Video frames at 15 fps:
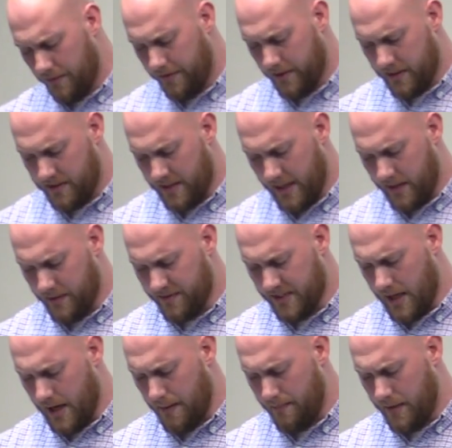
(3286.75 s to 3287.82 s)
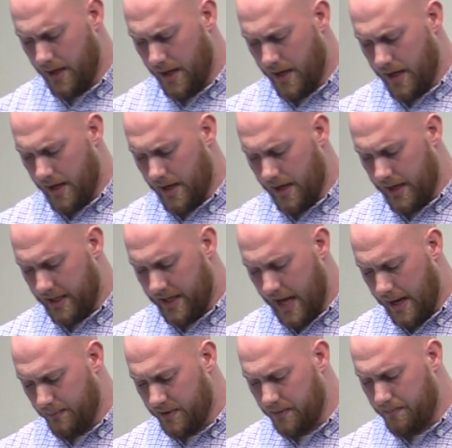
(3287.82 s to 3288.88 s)
for the sake of time. And it
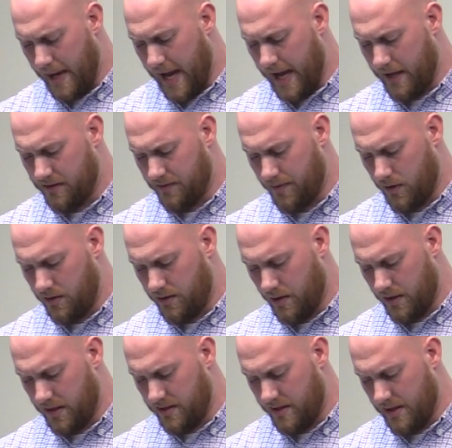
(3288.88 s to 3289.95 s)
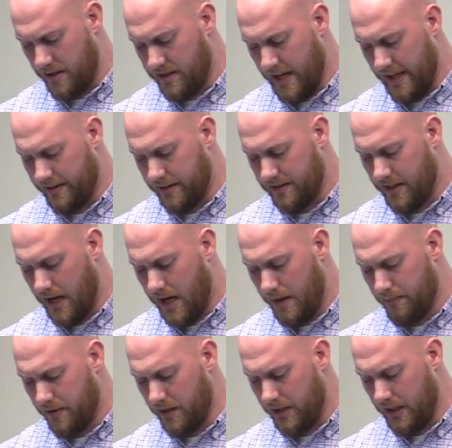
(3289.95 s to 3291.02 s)
came to pass, verse 36, at the
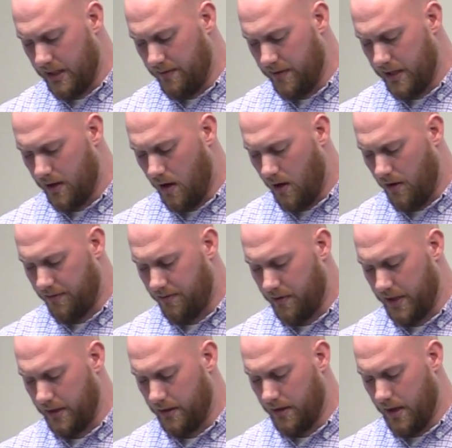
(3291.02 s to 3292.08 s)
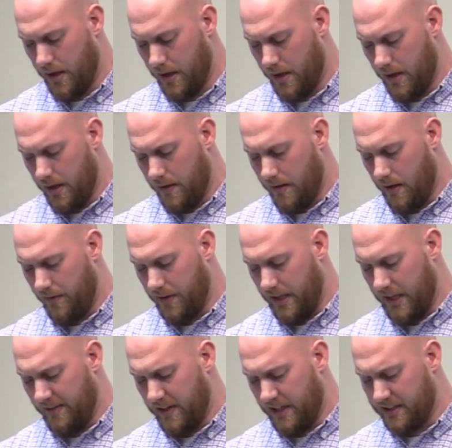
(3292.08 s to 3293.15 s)
time of the evening offering of the
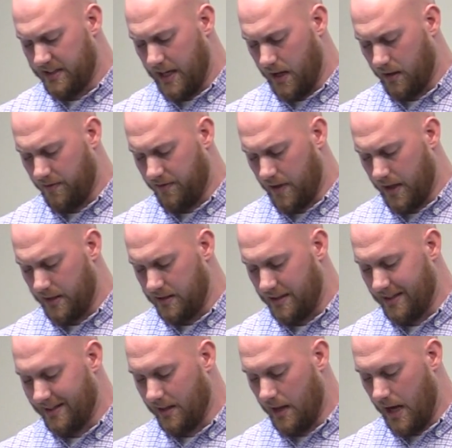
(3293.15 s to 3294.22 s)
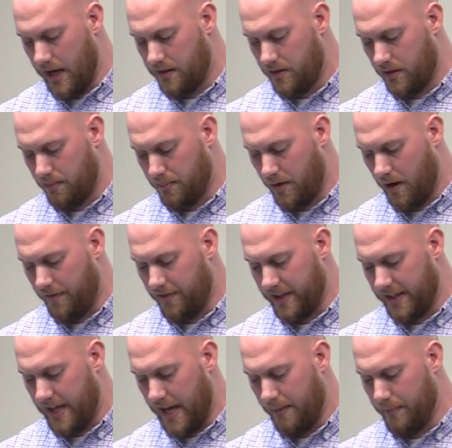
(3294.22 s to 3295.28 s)
evening sacrifice, Elijah the
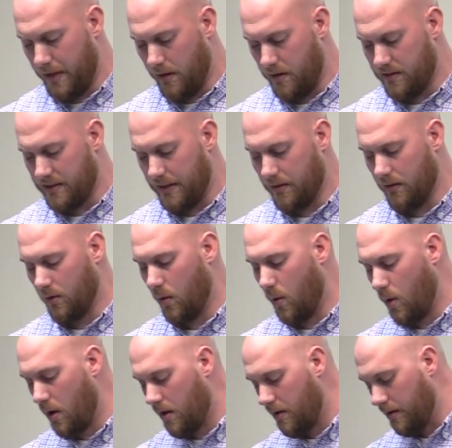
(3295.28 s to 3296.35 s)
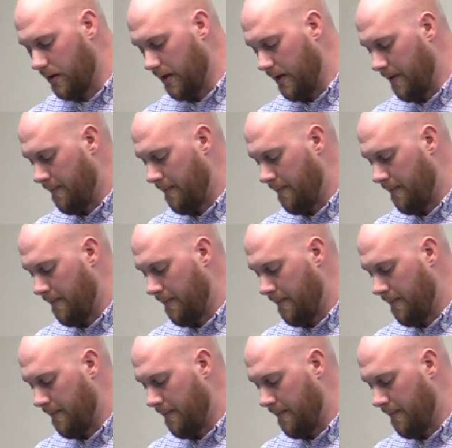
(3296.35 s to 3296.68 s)
prophet came near and said, Lord,